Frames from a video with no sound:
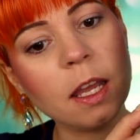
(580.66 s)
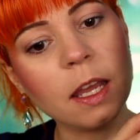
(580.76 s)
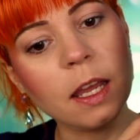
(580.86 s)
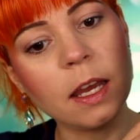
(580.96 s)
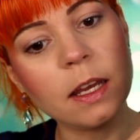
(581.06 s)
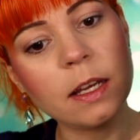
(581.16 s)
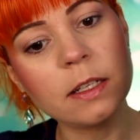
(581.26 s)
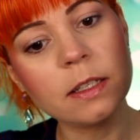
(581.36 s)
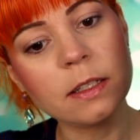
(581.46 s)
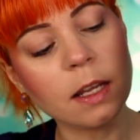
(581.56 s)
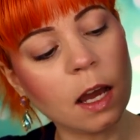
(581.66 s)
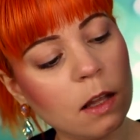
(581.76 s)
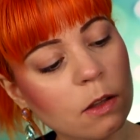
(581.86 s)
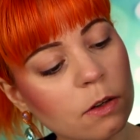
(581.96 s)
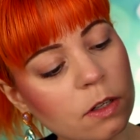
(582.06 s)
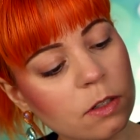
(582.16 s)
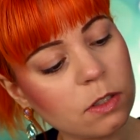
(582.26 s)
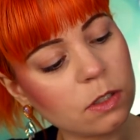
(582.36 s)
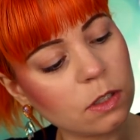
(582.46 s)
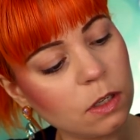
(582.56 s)
and that
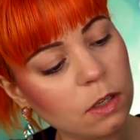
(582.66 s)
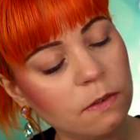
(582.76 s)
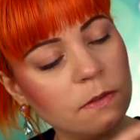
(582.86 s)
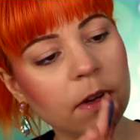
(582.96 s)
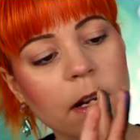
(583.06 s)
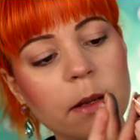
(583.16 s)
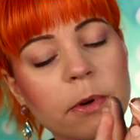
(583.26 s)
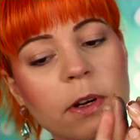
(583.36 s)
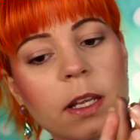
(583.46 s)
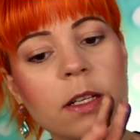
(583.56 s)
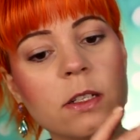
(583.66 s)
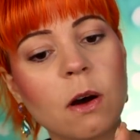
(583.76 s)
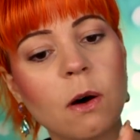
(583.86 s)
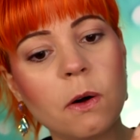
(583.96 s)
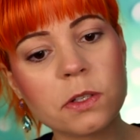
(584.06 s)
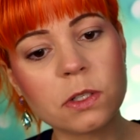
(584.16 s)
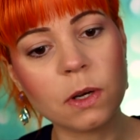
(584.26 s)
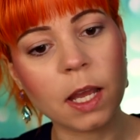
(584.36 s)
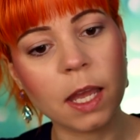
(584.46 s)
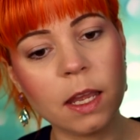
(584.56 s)
looks very pretty. It's also
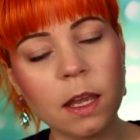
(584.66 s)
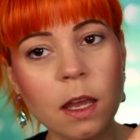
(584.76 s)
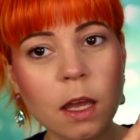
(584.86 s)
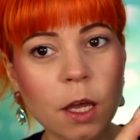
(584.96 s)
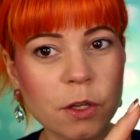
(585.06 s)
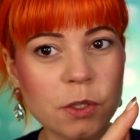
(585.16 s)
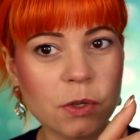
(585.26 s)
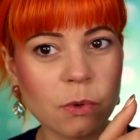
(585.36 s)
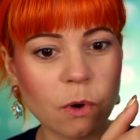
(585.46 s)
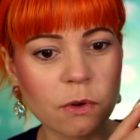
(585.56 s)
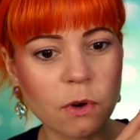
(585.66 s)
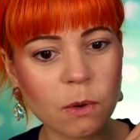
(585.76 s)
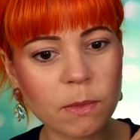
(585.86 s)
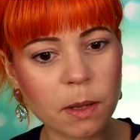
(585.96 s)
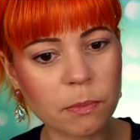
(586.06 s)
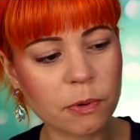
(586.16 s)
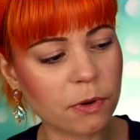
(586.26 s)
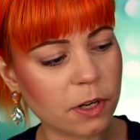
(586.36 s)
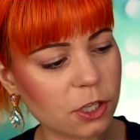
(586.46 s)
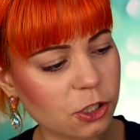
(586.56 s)
a duochrome. I'm
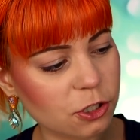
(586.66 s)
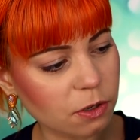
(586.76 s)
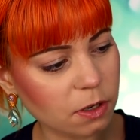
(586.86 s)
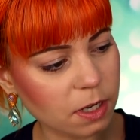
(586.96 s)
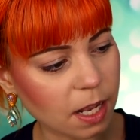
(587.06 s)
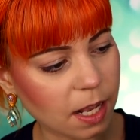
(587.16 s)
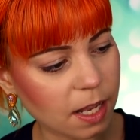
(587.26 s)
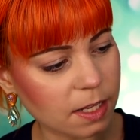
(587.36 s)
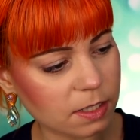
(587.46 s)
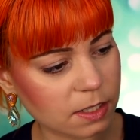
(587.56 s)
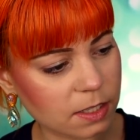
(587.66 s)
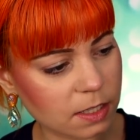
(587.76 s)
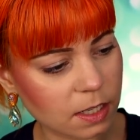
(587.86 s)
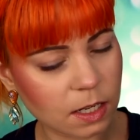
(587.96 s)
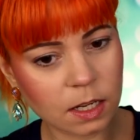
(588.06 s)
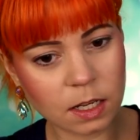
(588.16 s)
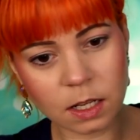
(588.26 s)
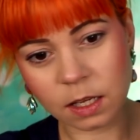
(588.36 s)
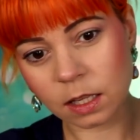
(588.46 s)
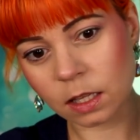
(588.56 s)
pretty sure it has
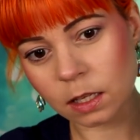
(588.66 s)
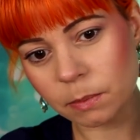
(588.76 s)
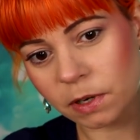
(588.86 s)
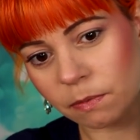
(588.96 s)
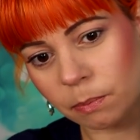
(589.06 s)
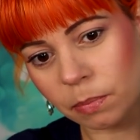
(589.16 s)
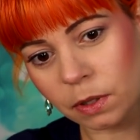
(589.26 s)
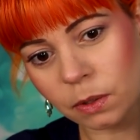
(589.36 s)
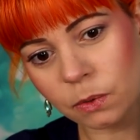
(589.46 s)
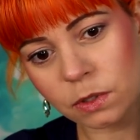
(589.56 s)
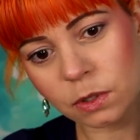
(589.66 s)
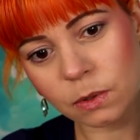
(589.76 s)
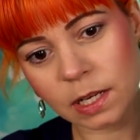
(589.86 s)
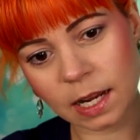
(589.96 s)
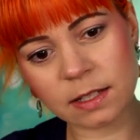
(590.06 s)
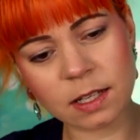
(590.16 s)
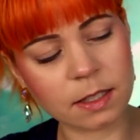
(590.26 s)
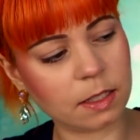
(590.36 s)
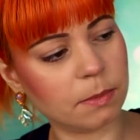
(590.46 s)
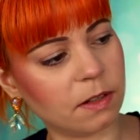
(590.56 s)
a little bit of blue to it. It has a
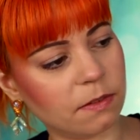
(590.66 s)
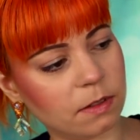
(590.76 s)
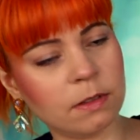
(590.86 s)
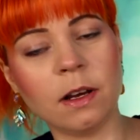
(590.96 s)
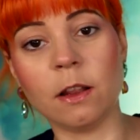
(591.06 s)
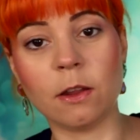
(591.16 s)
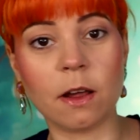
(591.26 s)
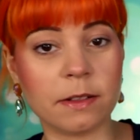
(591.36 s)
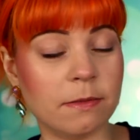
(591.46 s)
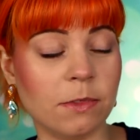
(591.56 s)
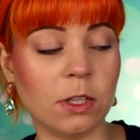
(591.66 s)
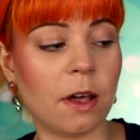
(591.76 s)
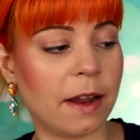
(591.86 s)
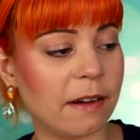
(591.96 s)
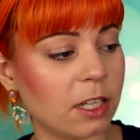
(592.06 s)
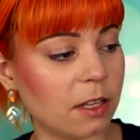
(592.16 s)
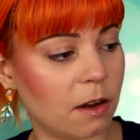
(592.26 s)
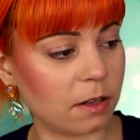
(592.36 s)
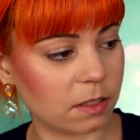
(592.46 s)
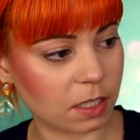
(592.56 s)
little bit of a lot of a lot of everything,
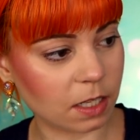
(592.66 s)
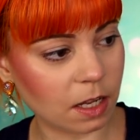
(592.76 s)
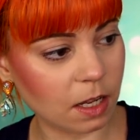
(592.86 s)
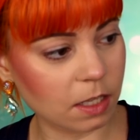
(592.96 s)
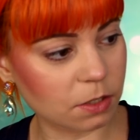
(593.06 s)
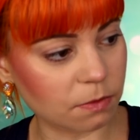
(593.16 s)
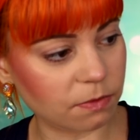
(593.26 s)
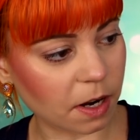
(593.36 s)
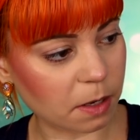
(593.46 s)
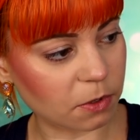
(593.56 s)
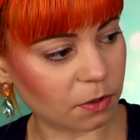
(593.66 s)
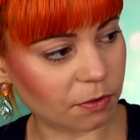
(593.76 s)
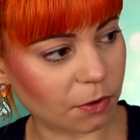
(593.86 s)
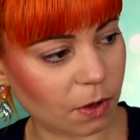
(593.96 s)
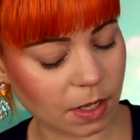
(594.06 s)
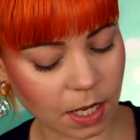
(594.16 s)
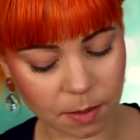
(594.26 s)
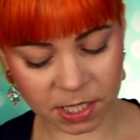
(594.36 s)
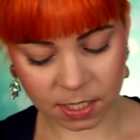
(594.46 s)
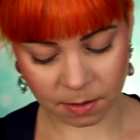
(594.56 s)
honestly. It's very beautiful. How
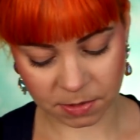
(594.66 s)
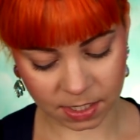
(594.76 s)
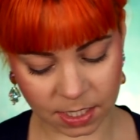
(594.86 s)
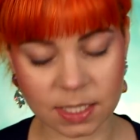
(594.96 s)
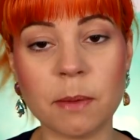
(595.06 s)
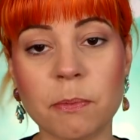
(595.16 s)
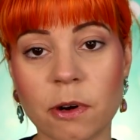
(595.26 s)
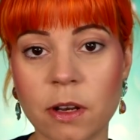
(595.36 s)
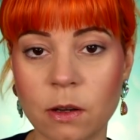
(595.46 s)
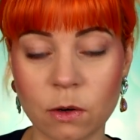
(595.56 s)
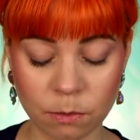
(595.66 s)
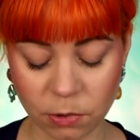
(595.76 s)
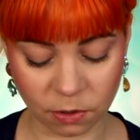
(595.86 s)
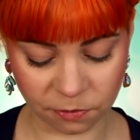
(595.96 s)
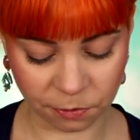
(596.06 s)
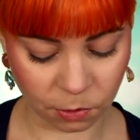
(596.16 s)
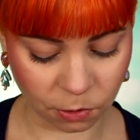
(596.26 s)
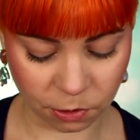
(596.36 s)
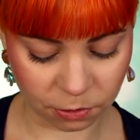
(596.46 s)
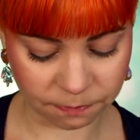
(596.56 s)
many times can I say pretty or beautiful
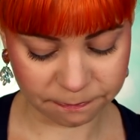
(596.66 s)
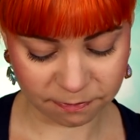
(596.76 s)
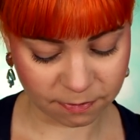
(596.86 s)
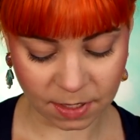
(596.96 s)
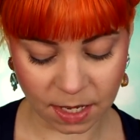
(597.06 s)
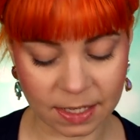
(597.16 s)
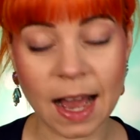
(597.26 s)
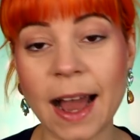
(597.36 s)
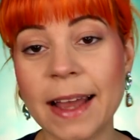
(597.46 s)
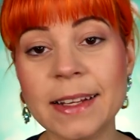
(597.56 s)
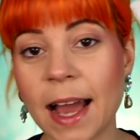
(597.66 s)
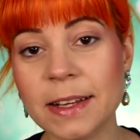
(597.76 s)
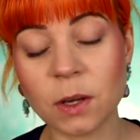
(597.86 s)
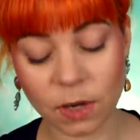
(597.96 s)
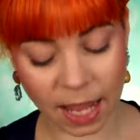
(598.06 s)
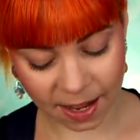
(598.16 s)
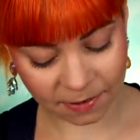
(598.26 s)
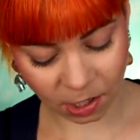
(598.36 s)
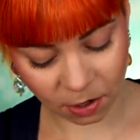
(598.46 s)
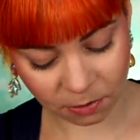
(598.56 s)
or I I don't have a
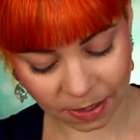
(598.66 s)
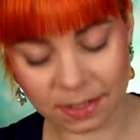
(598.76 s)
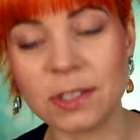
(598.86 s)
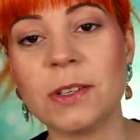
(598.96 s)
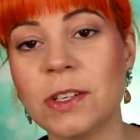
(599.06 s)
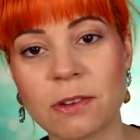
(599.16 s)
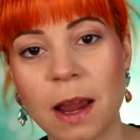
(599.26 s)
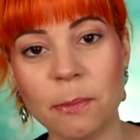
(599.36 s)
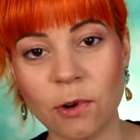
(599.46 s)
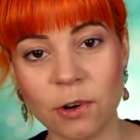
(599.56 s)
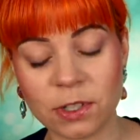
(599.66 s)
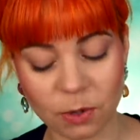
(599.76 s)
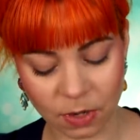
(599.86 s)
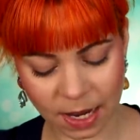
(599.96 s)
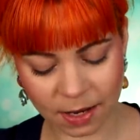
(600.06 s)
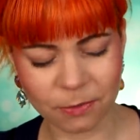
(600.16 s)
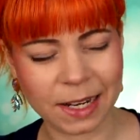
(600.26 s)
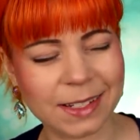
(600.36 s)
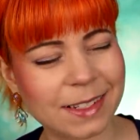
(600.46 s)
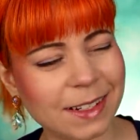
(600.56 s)
lot of ways to describe words, okay?
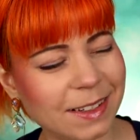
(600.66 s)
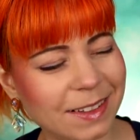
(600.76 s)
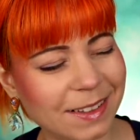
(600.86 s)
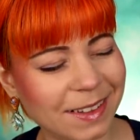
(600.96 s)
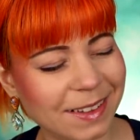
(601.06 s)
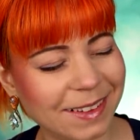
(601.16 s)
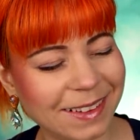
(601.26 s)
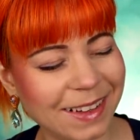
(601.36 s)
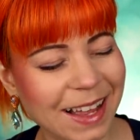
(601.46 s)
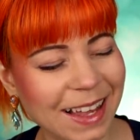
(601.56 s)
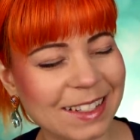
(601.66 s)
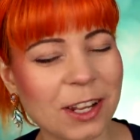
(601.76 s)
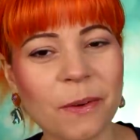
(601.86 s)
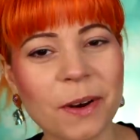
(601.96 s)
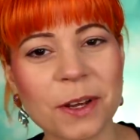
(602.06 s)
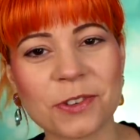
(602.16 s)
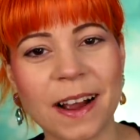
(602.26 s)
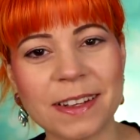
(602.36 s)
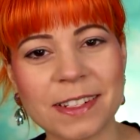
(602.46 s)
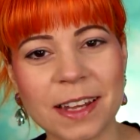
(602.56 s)
Right? That's what I was
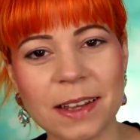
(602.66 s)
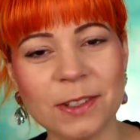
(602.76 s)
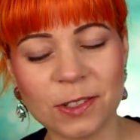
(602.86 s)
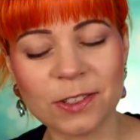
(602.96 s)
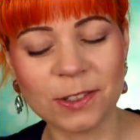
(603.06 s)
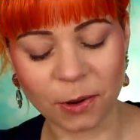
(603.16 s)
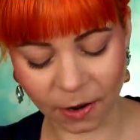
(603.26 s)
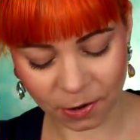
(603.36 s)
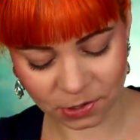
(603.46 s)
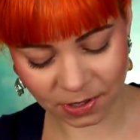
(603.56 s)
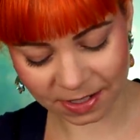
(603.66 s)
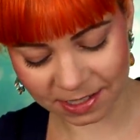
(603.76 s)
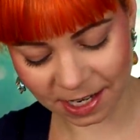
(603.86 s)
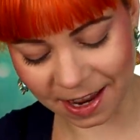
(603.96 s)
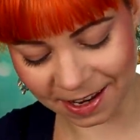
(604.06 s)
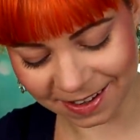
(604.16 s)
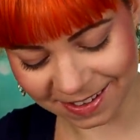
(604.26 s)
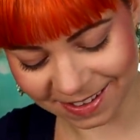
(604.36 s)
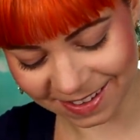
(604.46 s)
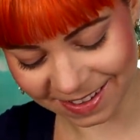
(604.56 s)
trying to say. You, you know what I was trying to say.
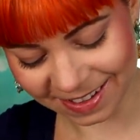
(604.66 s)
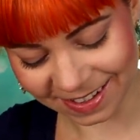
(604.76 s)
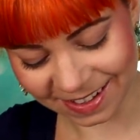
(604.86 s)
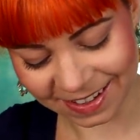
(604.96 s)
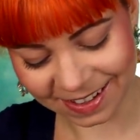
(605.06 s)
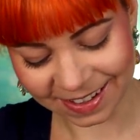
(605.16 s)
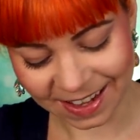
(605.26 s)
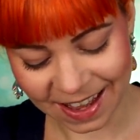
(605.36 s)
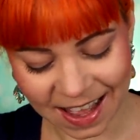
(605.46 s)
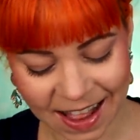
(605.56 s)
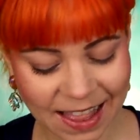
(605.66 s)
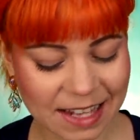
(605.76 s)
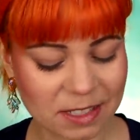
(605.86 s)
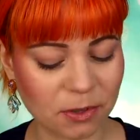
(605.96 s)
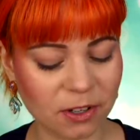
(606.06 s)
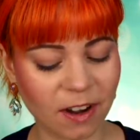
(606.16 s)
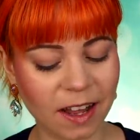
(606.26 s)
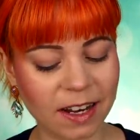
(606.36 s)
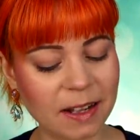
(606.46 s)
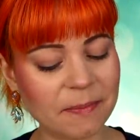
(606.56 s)
Uh, let's move
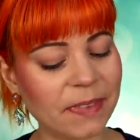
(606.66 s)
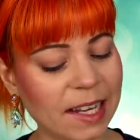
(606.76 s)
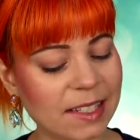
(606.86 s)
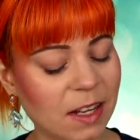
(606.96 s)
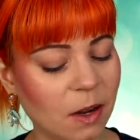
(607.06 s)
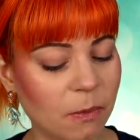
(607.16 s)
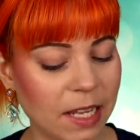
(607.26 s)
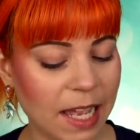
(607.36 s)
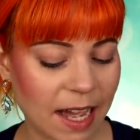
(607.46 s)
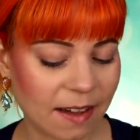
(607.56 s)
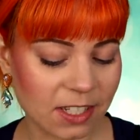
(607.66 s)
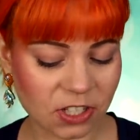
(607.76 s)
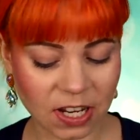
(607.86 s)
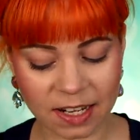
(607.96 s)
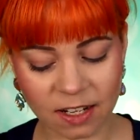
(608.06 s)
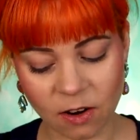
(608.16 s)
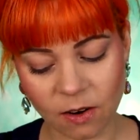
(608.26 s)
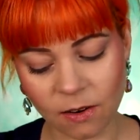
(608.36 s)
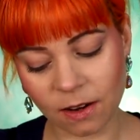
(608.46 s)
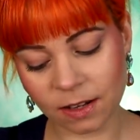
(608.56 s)
on. Next up, we have the shade
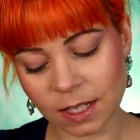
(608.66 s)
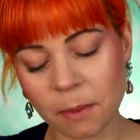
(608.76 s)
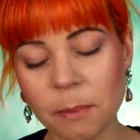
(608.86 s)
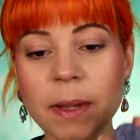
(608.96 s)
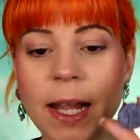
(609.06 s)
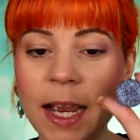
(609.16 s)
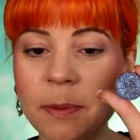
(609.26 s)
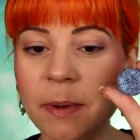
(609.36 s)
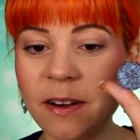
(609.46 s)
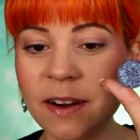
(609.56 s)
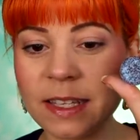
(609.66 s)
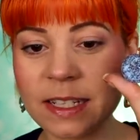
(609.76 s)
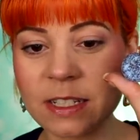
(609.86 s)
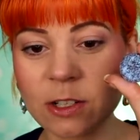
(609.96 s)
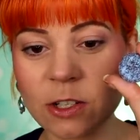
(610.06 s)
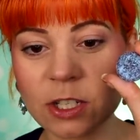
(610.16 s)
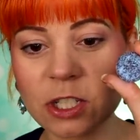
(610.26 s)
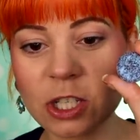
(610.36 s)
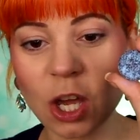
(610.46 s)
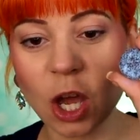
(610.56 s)
called Blackberry. This
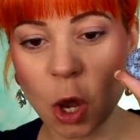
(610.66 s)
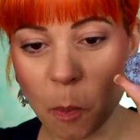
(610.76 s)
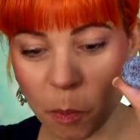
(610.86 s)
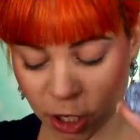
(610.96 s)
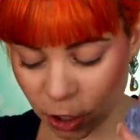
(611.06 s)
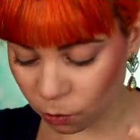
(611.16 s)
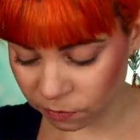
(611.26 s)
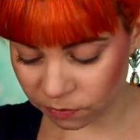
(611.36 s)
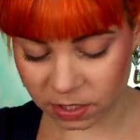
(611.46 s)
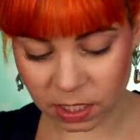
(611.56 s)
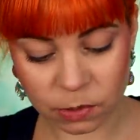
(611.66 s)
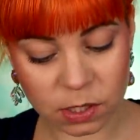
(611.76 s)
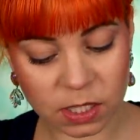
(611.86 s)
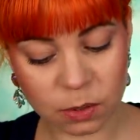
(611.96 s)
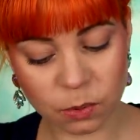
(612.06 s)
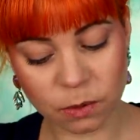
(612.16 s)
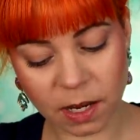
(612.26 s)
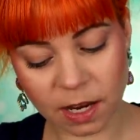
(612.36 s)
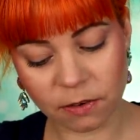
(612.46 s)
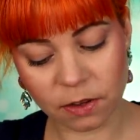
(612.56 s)
looks beautiful. This, this would
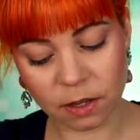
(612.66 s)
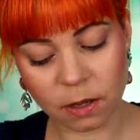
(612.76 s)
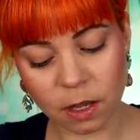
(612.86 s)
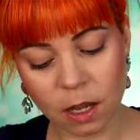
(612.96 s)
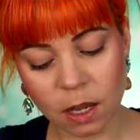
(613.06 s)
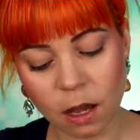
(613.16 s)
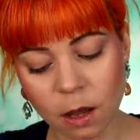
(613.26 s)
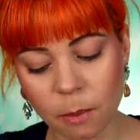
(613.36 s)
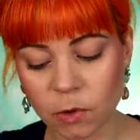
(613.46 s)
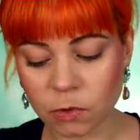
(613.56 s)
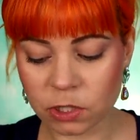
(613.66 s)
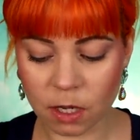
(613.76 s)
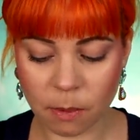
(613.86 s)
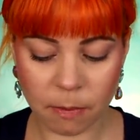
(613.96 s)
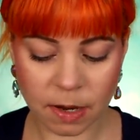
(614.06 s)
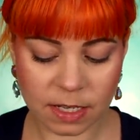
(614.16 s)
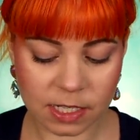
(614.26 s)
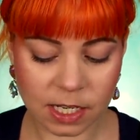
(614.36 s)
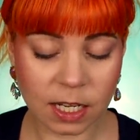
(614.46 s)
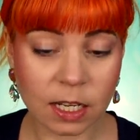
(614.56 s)
make for the most
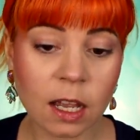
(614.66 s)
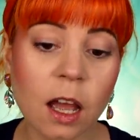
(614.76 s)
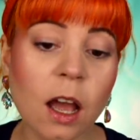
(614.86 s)
amazing